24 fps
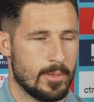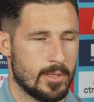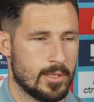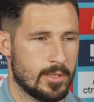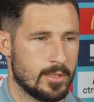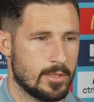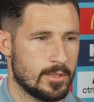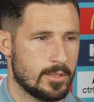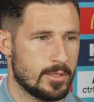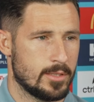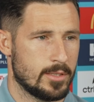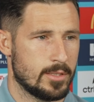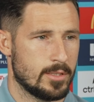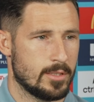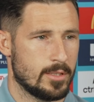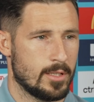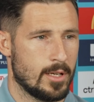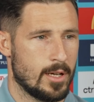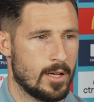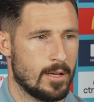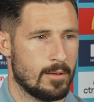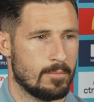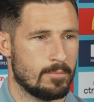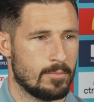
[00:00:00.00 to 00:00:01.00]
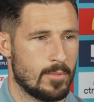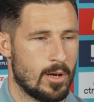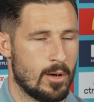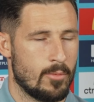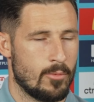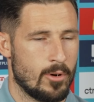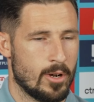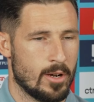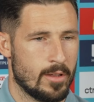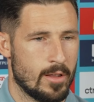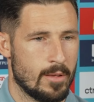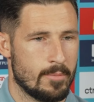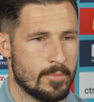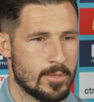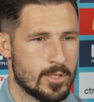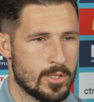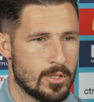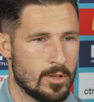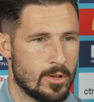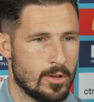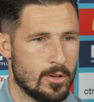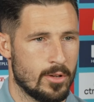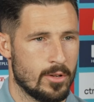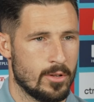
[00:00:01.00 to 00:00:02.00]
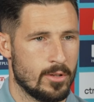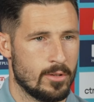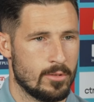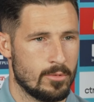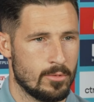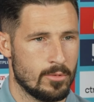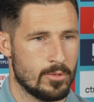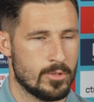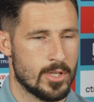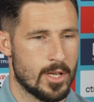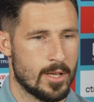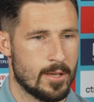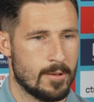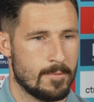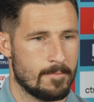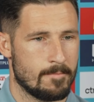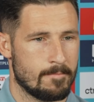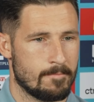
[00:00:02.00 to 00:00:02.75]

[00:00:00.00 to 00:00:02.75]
and I'm one of them. So we'll see.